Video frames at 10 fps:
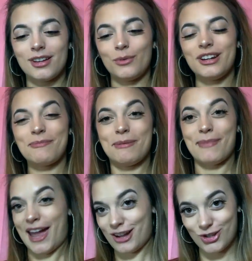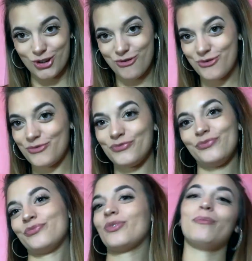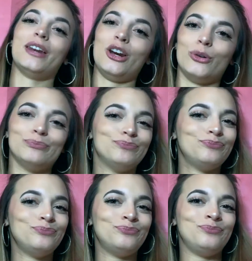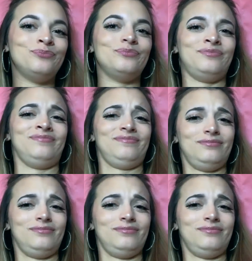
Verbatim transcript: Wouldn't that be magical? But I don't.